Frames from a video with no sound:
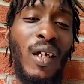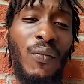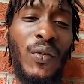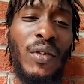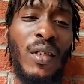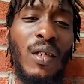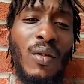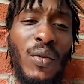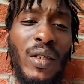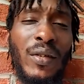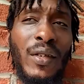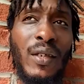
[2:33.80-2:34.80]
everything
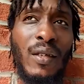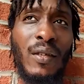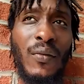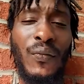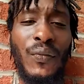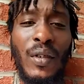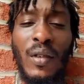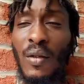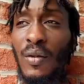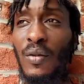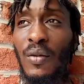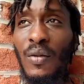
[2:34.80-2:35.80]
we think and
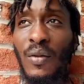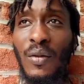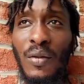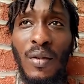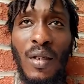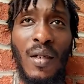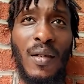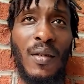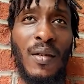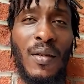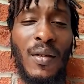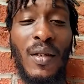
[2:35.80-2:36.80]
feel
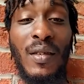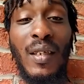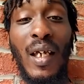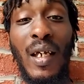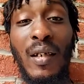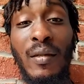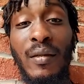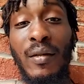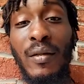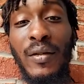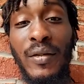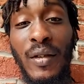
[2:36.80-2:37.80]
is added
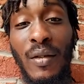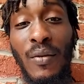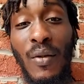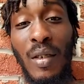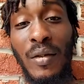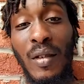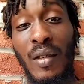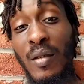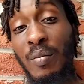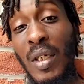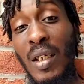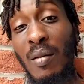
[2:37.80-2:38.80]
to the signal, I think.
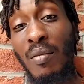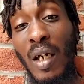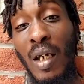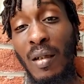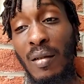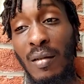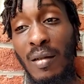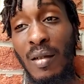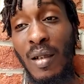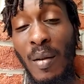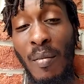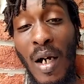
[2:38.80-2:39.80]
It's piggyback,
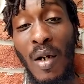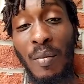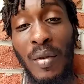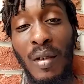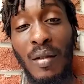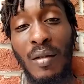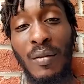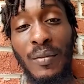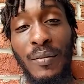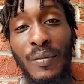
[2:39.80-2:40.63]
in my opinion.